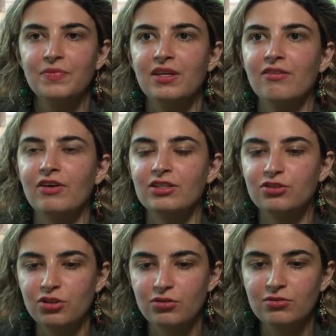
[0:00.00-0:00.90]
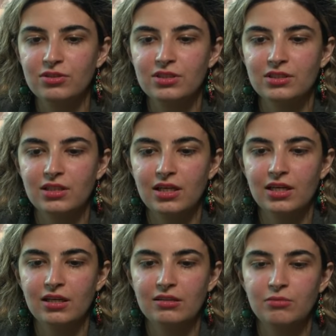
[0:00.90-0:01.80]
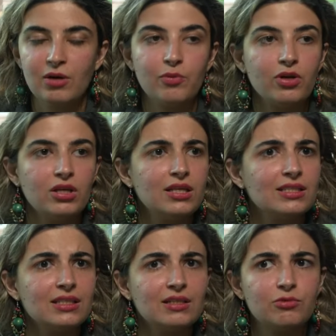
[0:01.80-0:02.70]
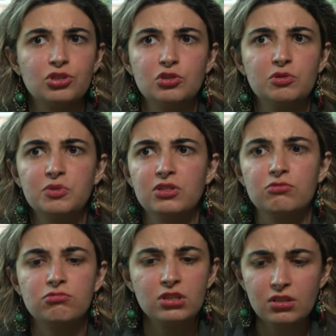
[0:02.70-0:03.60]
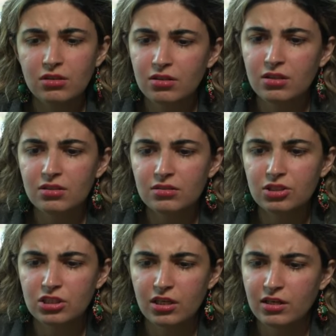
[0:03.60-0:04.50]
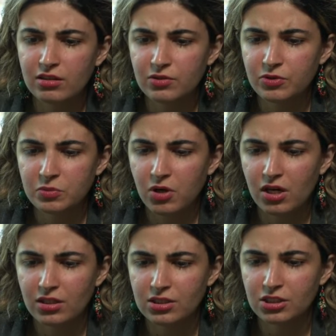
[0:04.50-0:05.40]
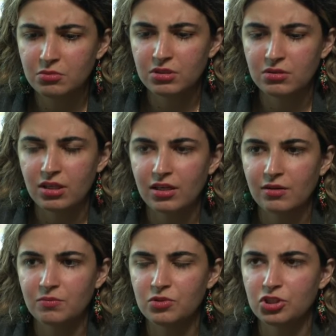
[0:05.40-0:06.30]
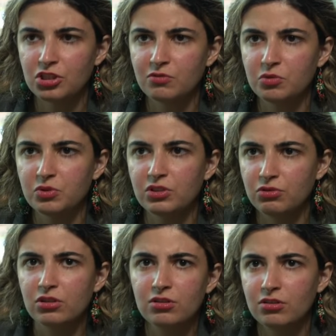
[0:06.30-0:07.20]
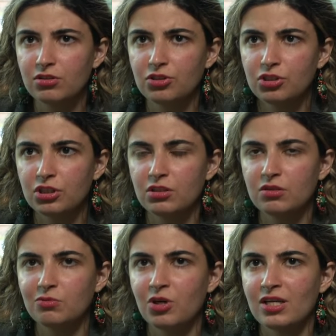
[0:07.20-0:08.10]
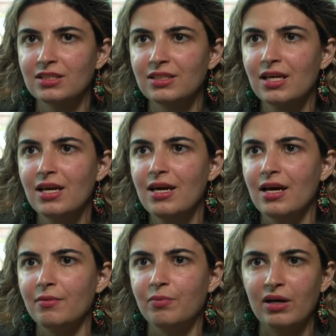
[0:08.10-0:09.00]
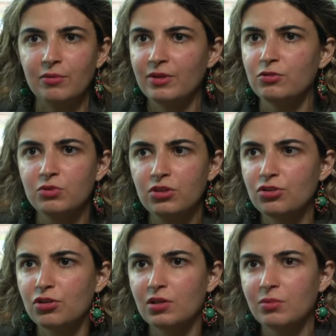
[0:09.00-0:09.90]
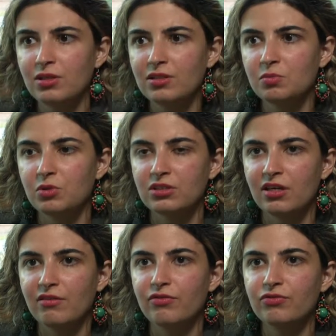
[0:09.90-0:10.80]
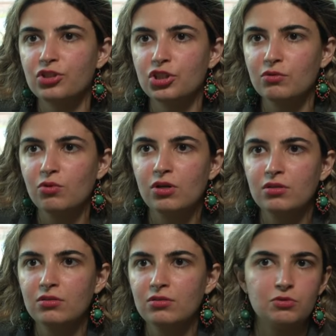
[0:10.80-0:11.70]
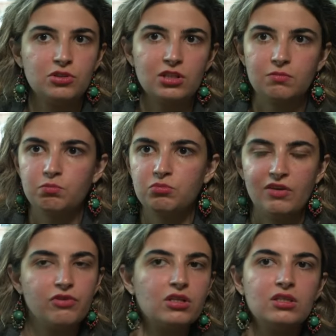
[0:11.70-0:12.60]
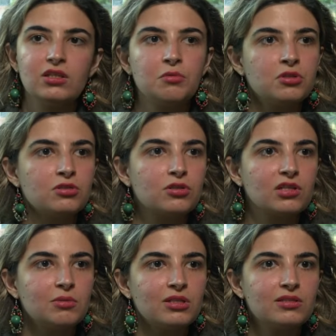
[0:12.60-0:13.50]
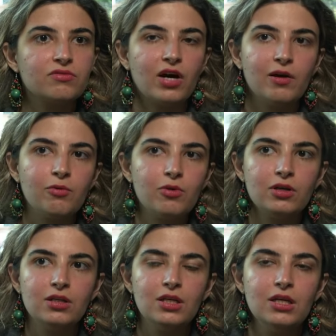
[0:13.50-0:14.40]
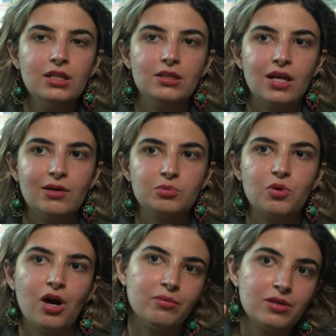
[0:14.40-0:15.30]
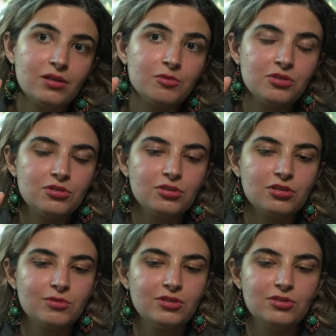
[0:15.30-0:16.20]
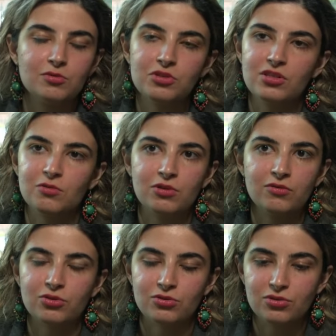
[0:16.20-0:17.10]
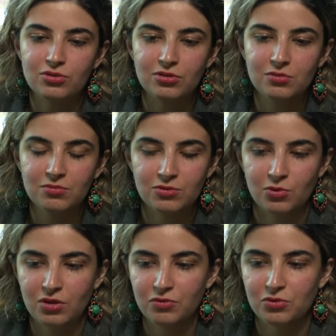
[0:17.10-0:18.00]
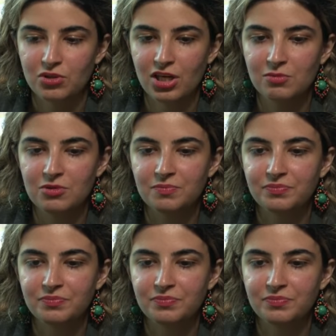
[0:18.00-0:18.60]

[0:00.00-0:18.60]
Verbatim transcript: if I don't then my opponent has like was she was playing really good uh, it was Mahalakshmi um, she was playing really good she was about, about to win the tournament but if she won she was like definitely gonna win the tournament if I won then I was probably gonna win the tournament so it was like one of those tournament one of those games